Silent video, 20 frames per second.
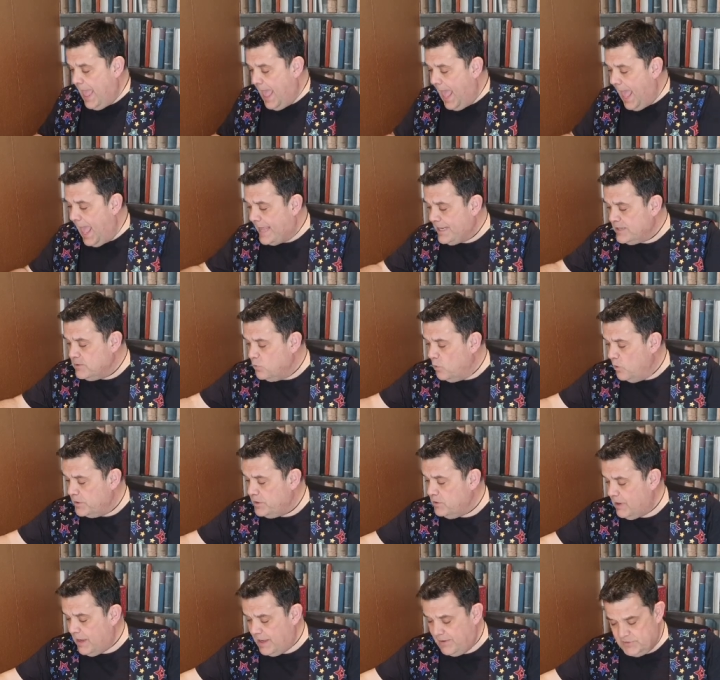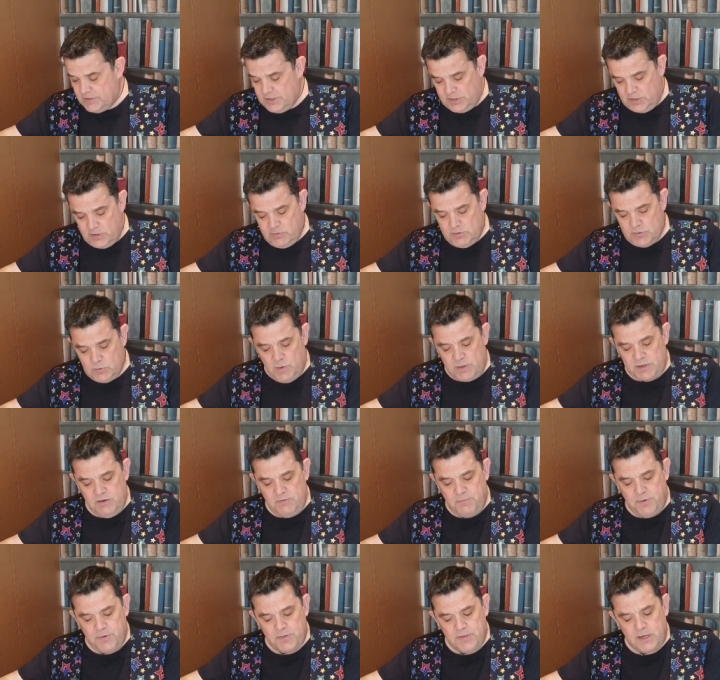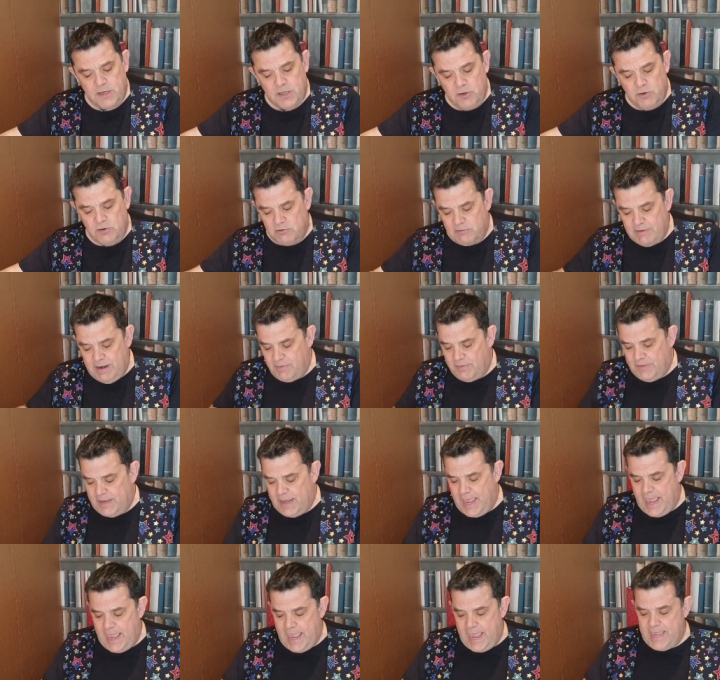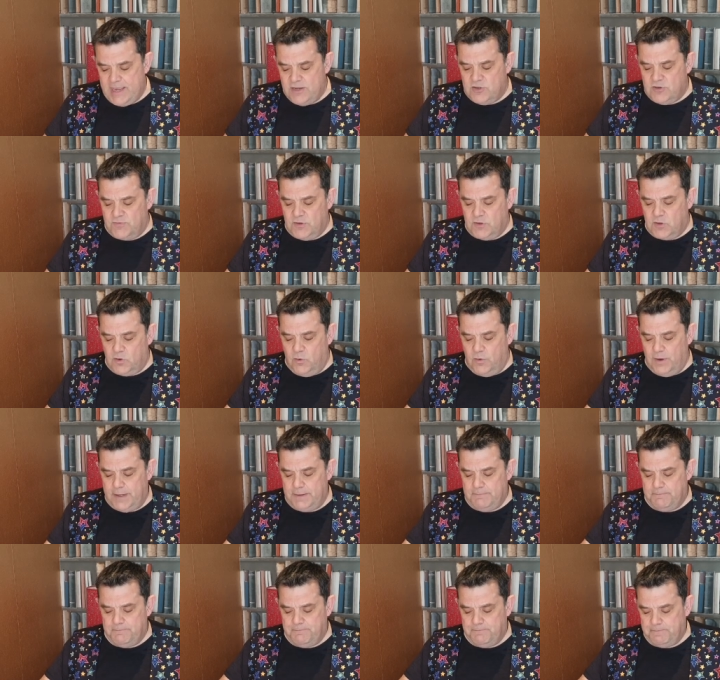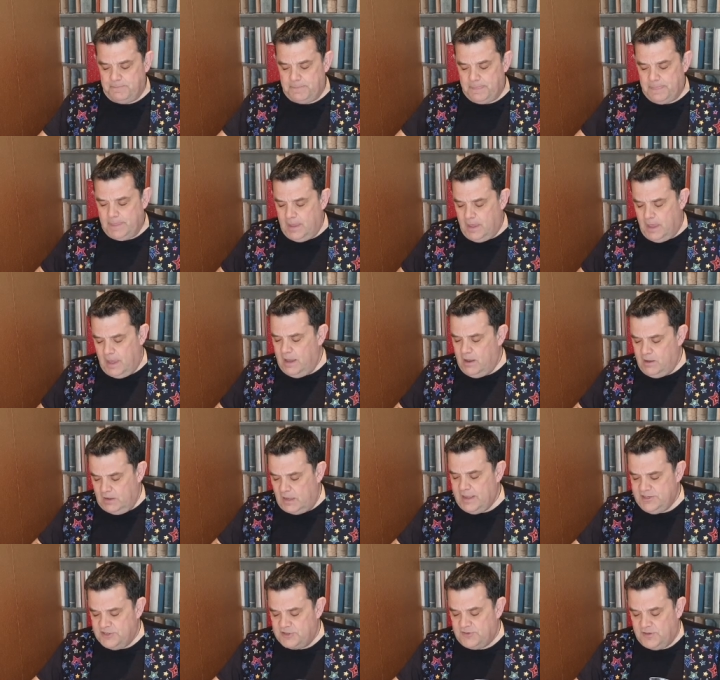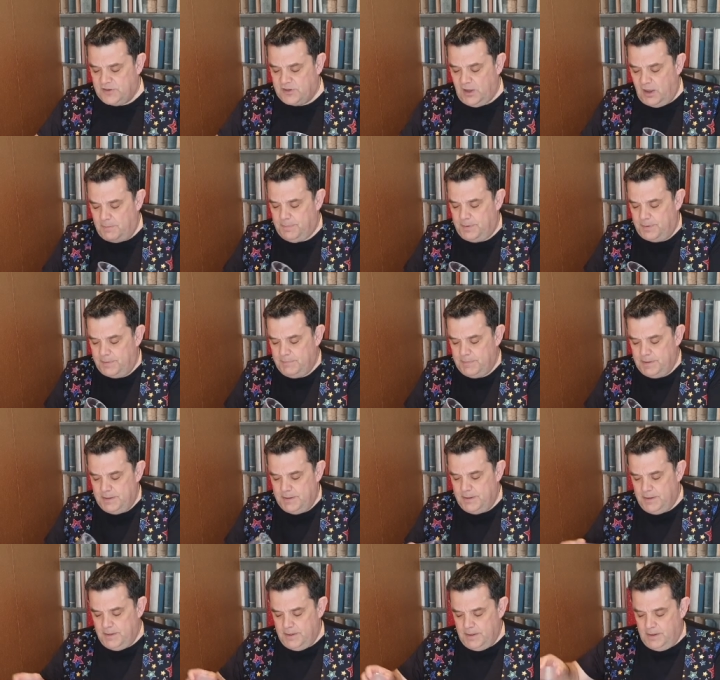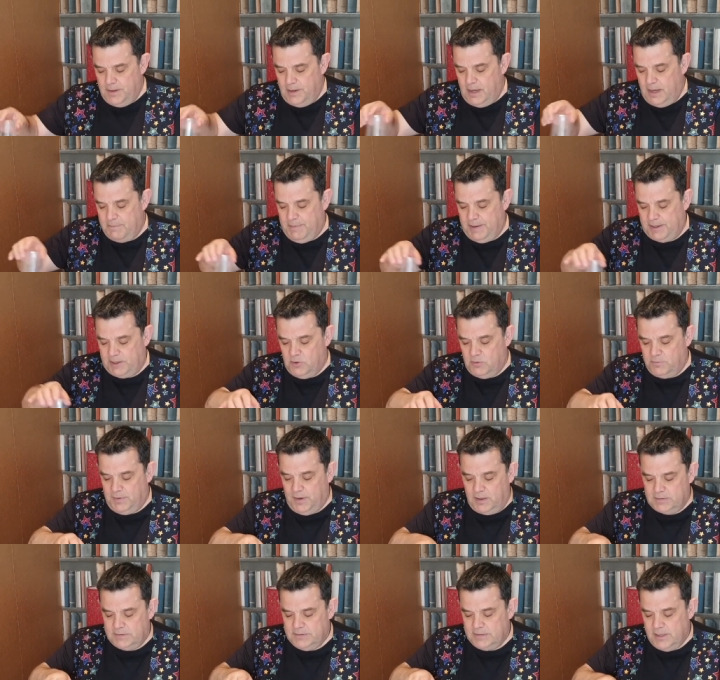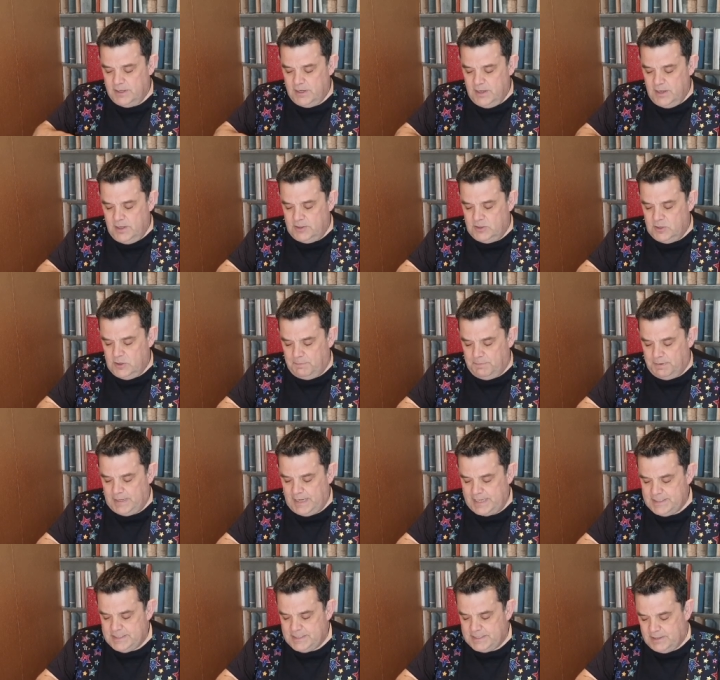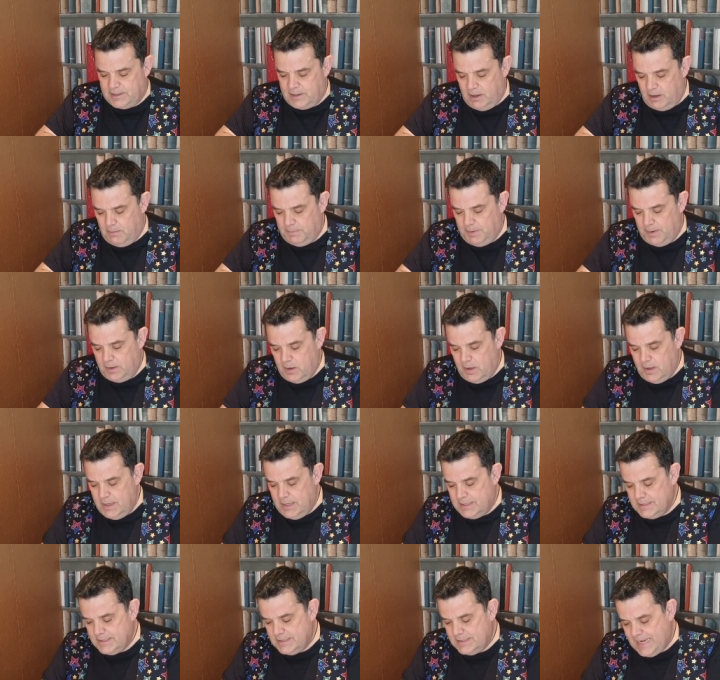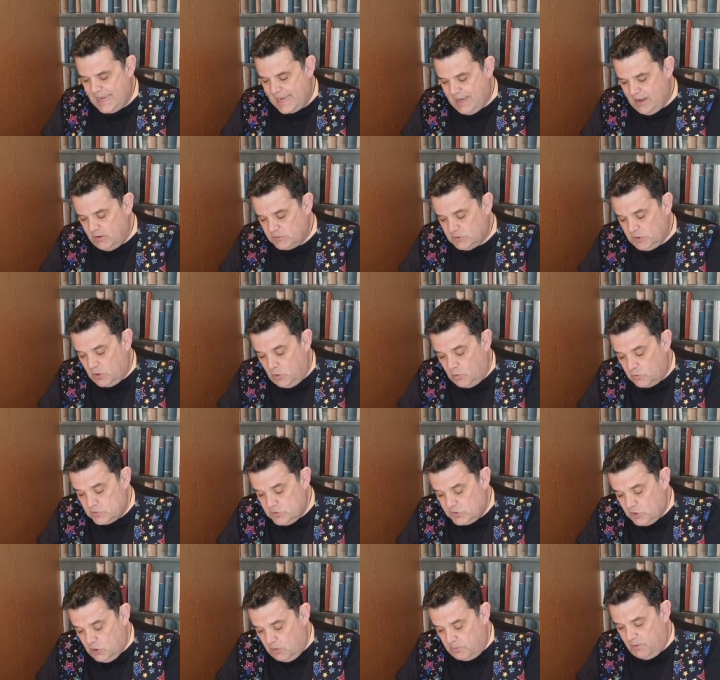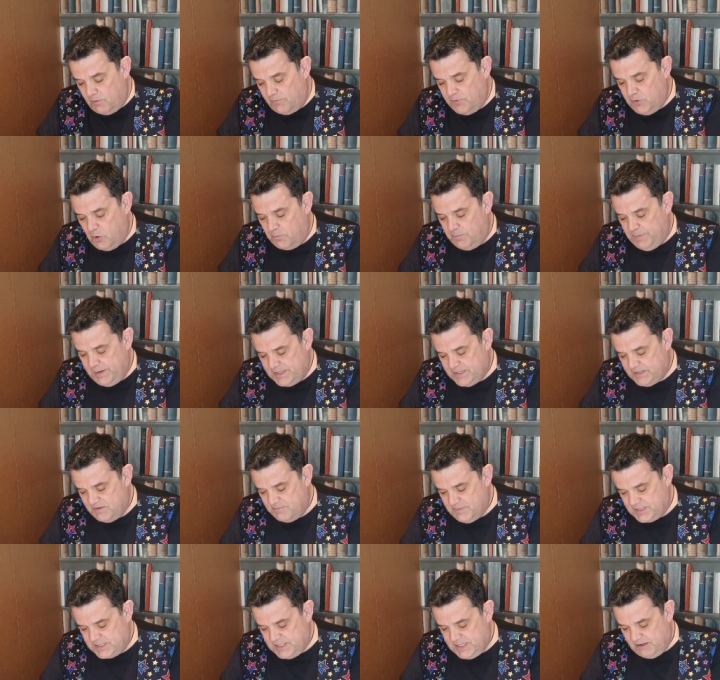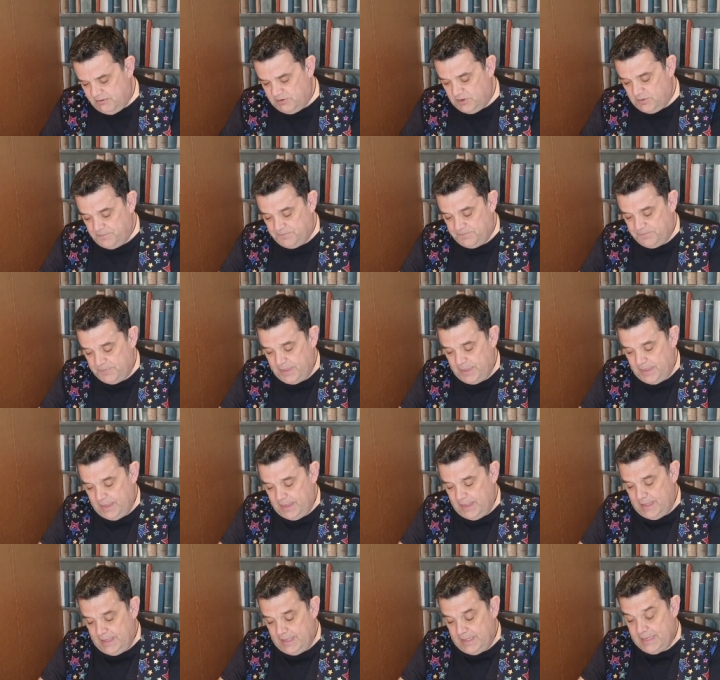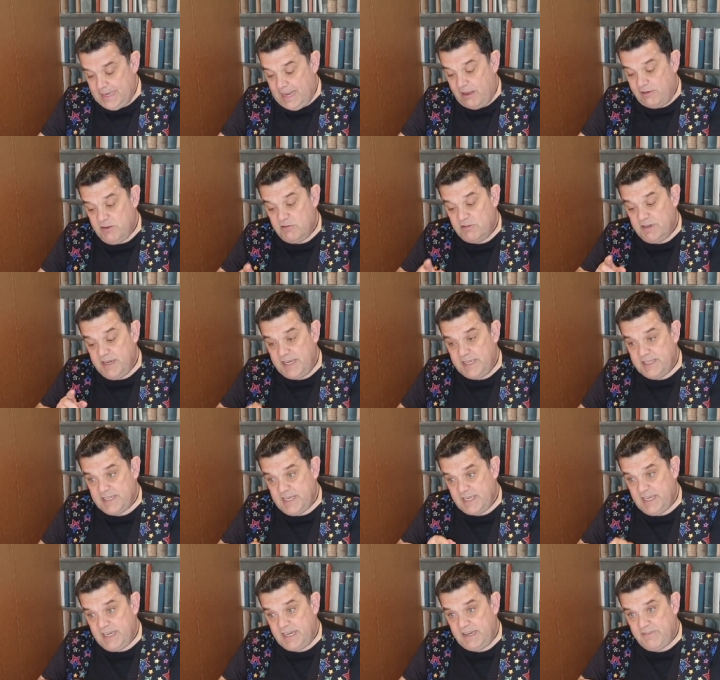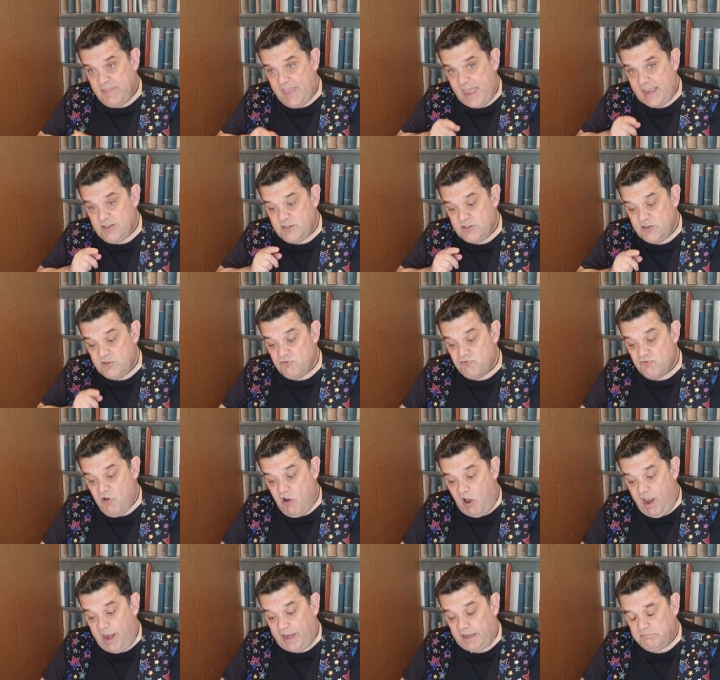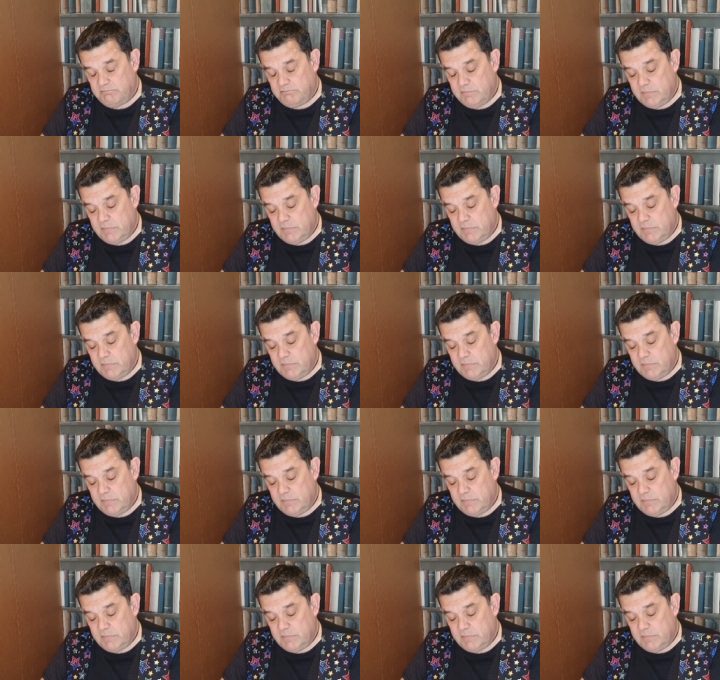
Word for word: And what you have to do is when you put the glue around the edge of the coin, uh, uh, edge of the cup, I beg your pardon, you place the cup down on top of your piece of material. Now you need to leave that to dry.